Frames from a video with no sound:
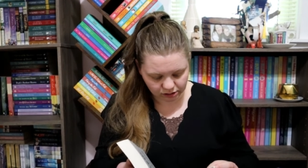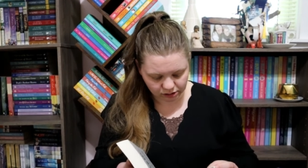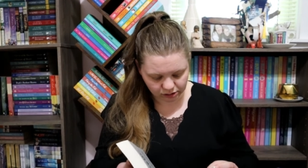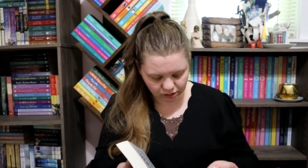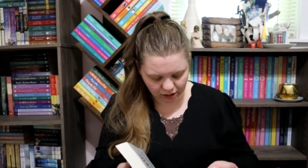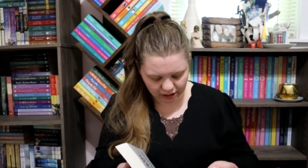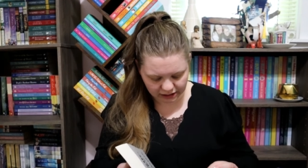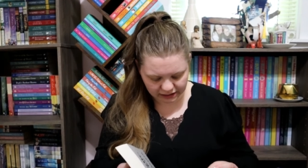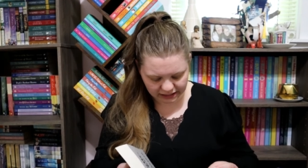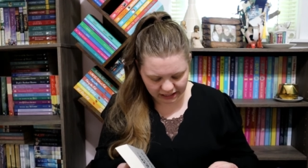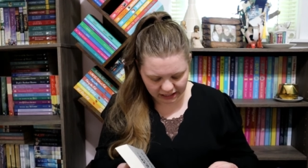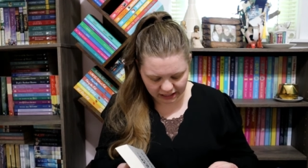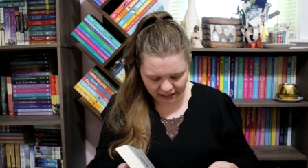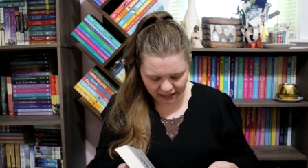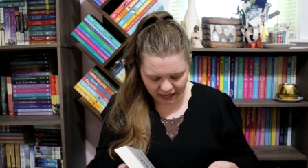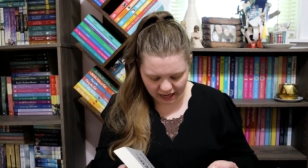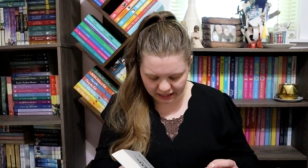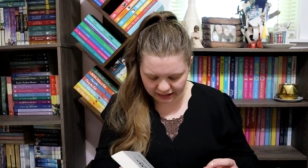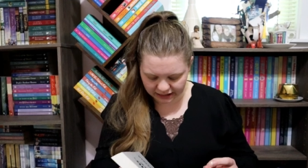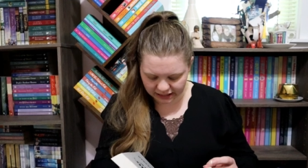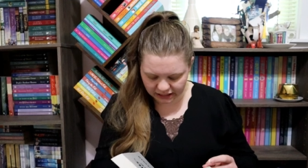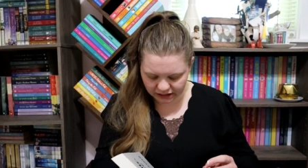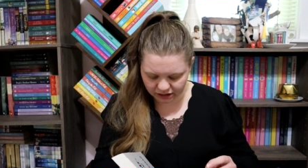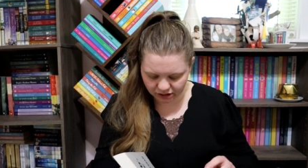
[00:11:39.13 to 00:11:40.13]
So I think, yeah,
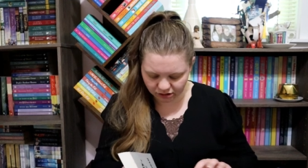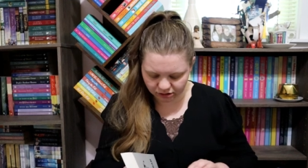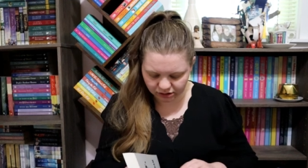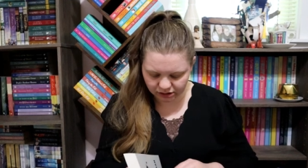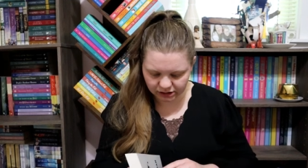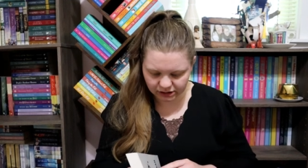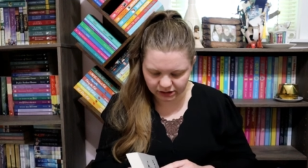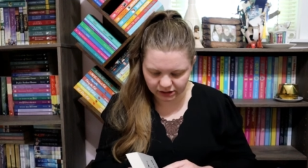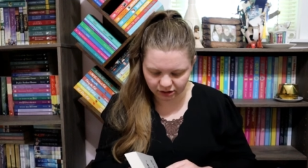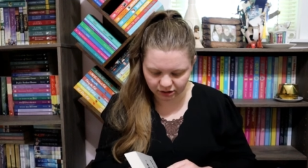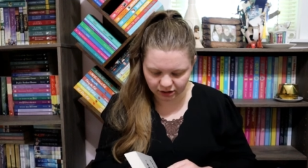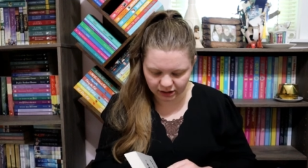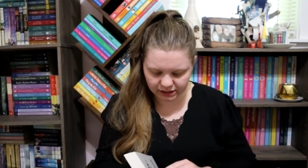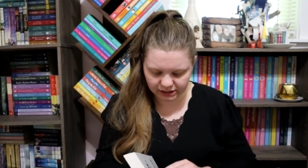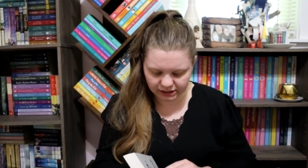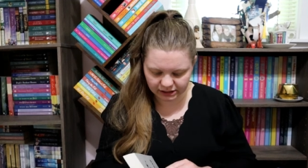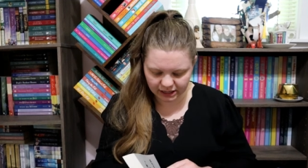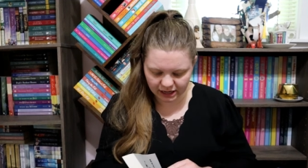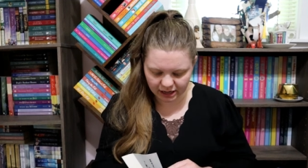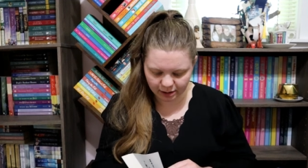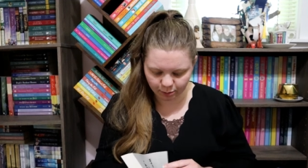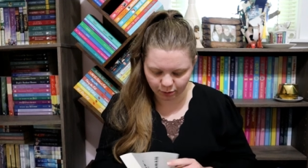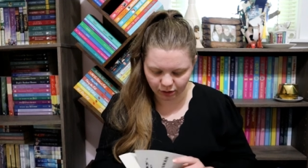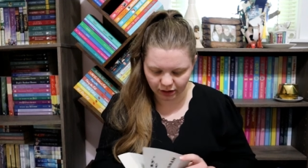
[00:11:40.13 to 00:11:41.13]
I think there's a series
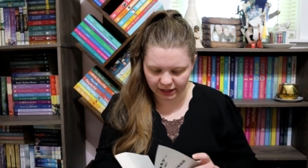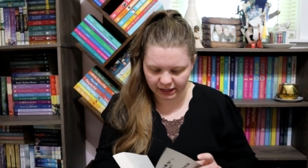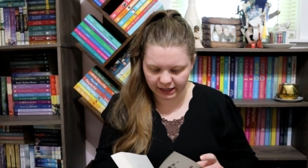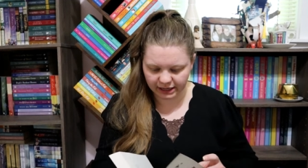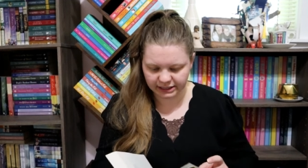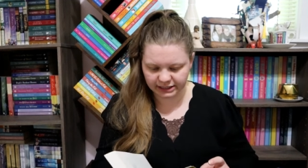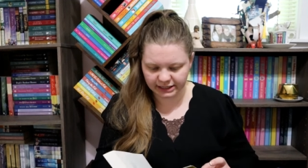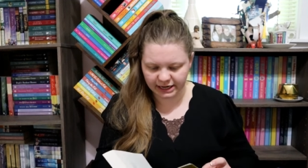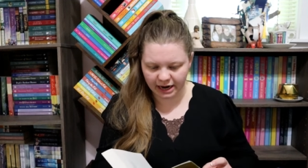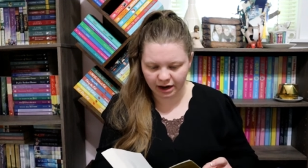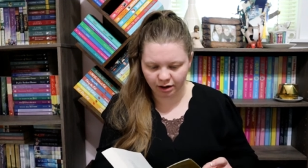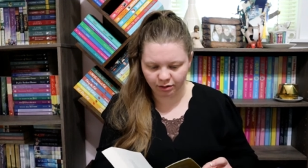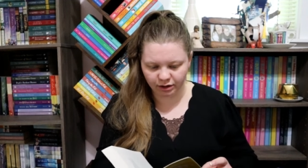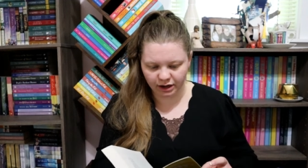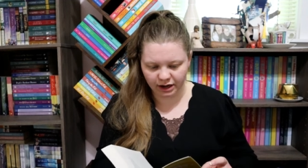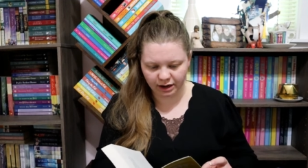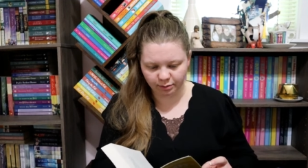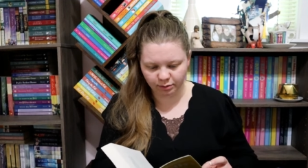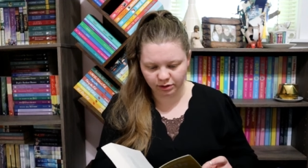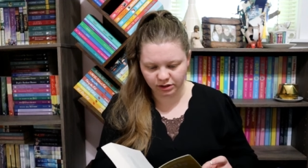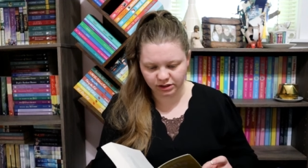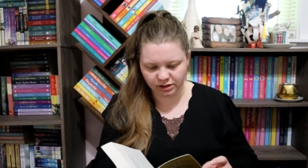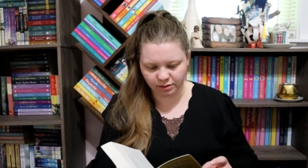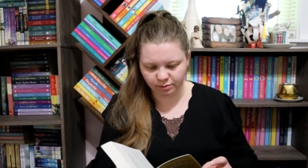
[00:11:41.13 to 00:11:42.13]
name or like a town
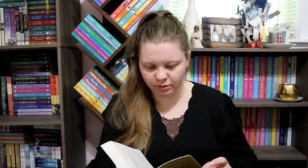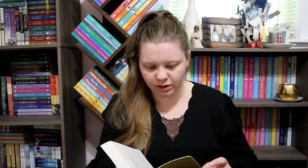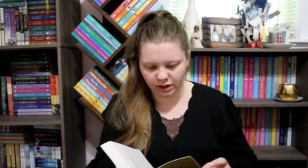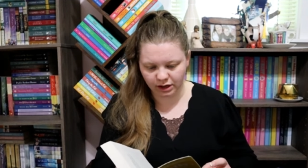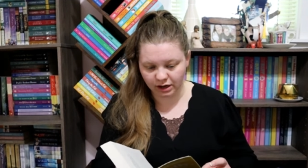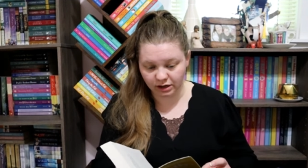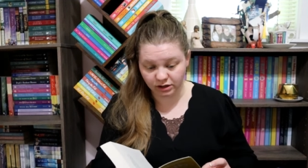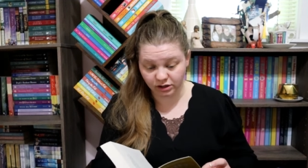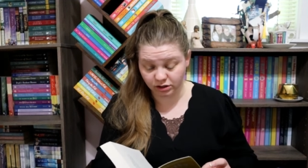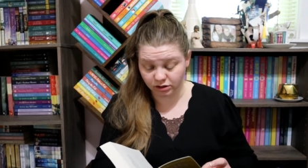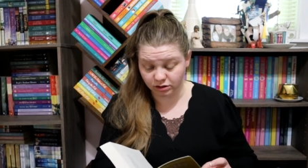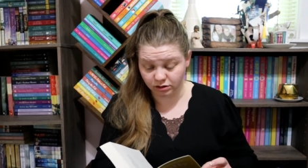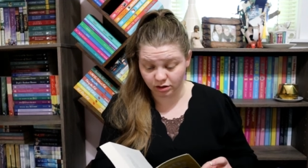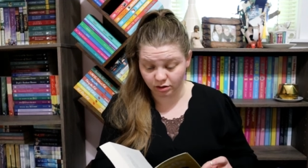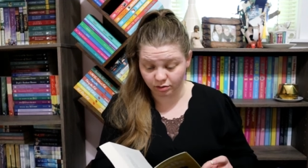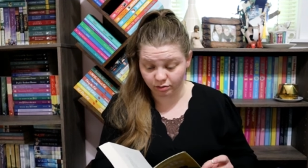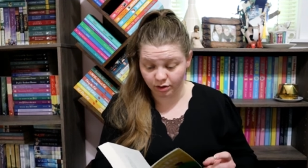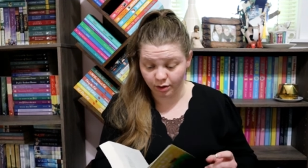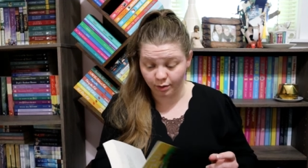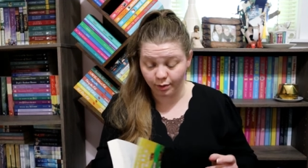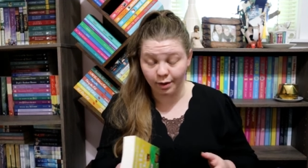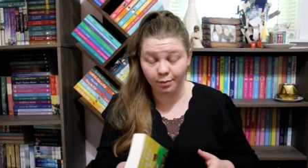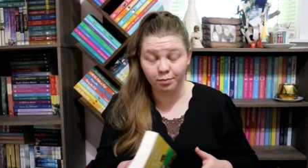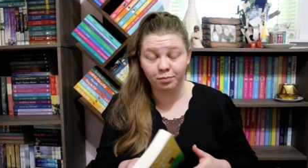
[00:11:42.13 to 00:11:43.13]
name or something. I just
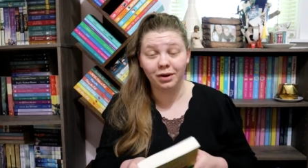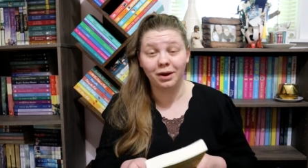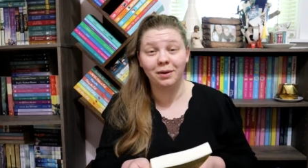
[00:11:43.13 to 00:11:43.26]
don't know it.